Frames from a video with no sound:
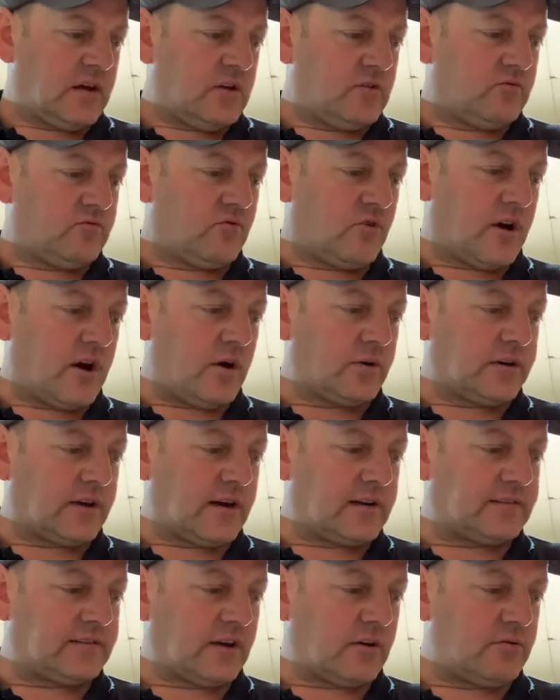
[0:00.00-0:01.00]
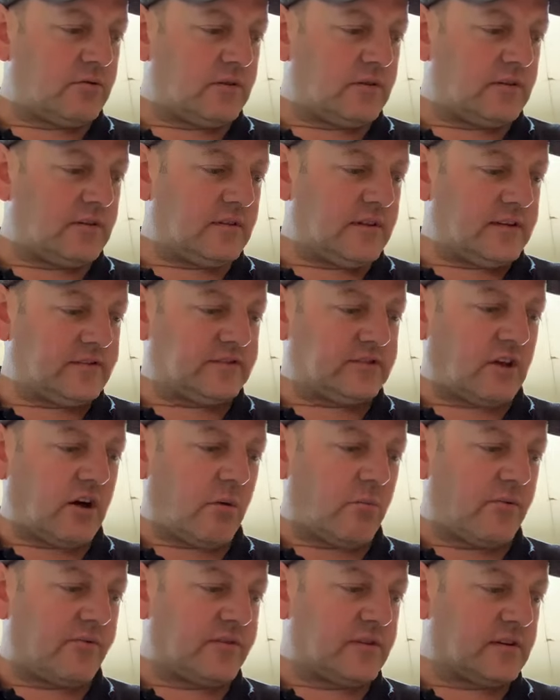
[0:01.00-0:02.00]
Right, okay, so let's
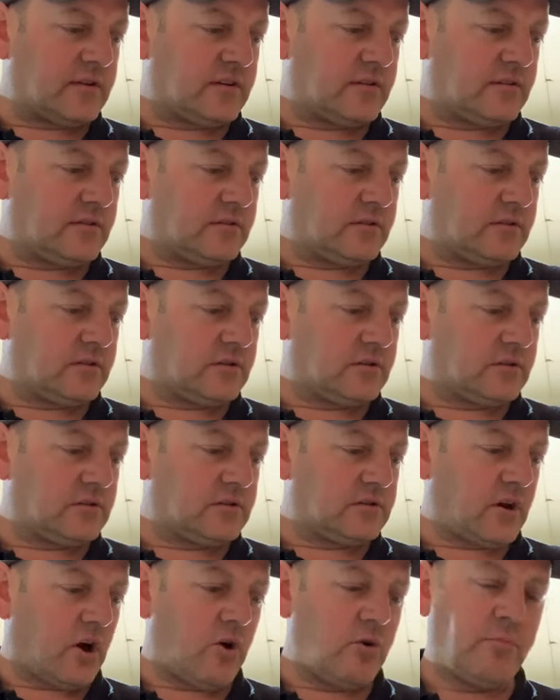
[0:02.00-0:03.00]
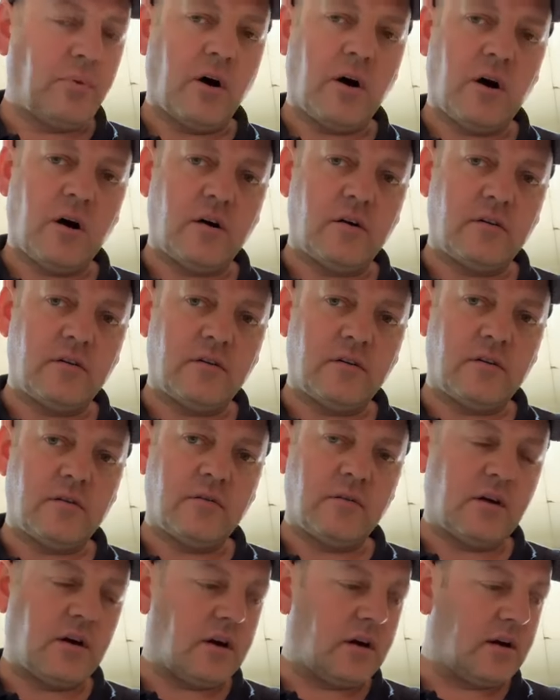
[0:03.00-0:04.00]
start with the Copart,
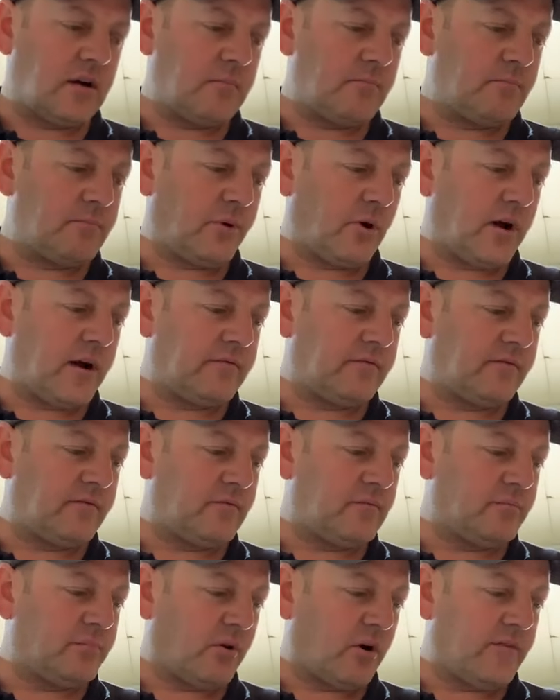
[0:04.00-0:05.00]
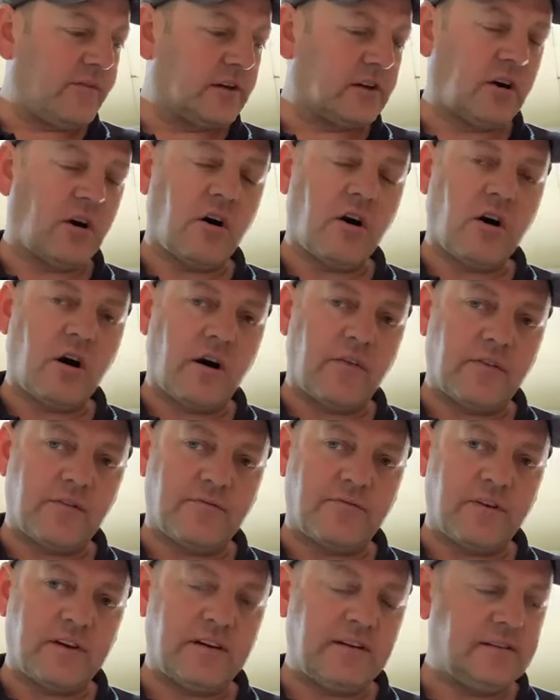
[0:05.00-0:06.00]
buying the car and the
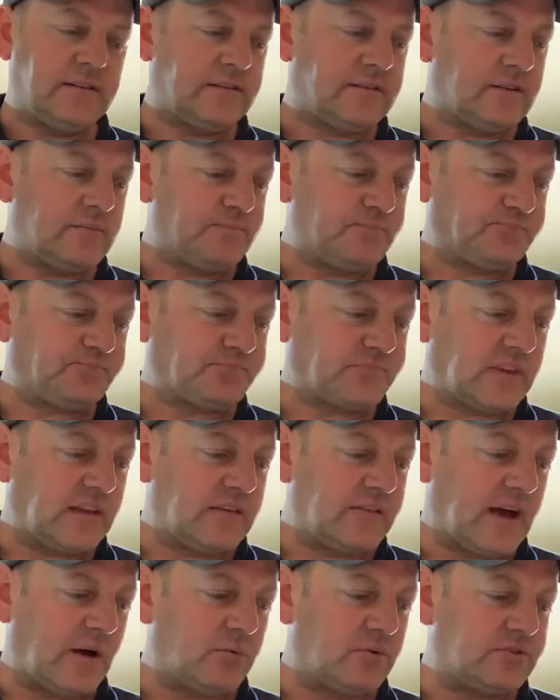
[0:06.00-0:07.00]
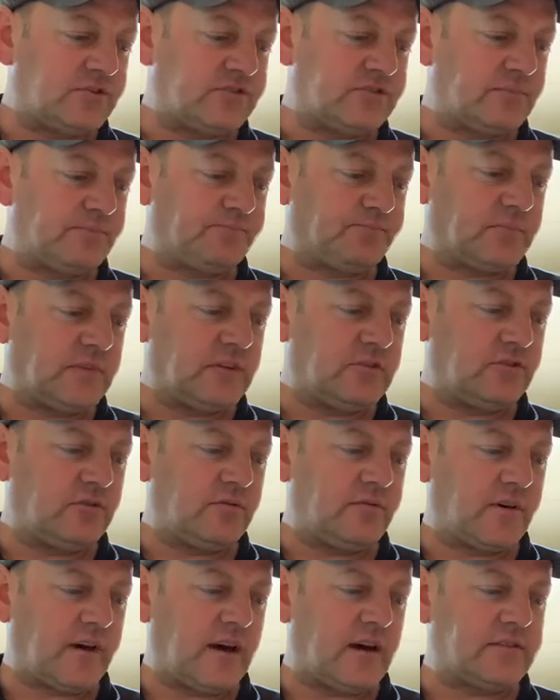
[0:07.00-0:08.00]
fees. That was
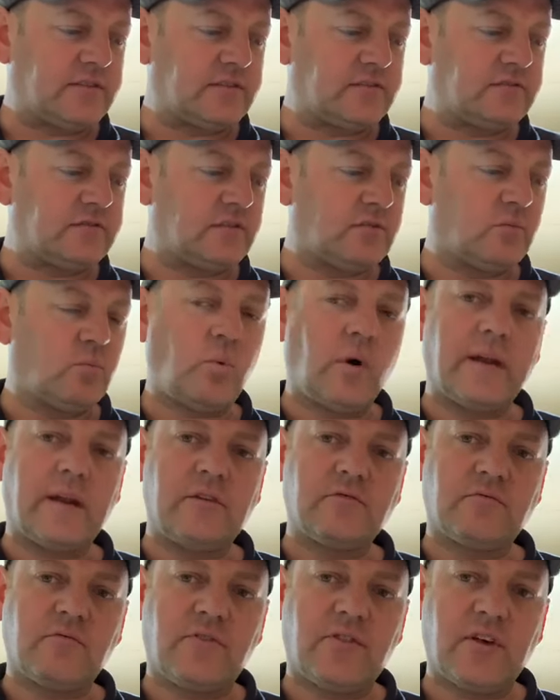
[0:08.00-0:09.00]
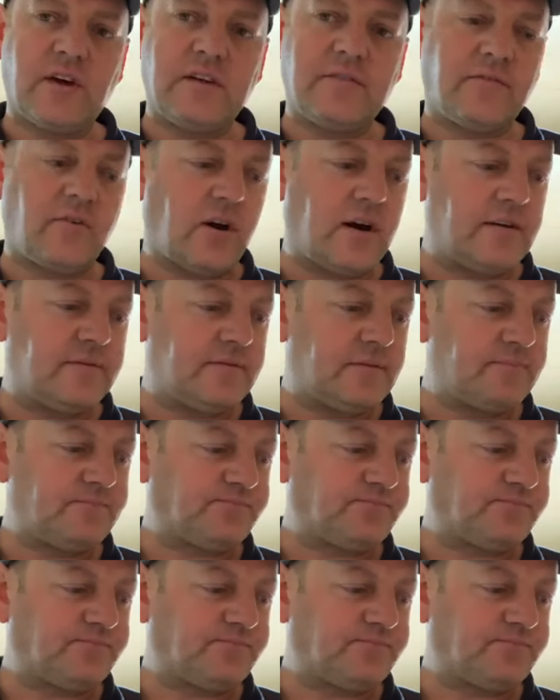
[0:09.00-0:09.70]
2,135.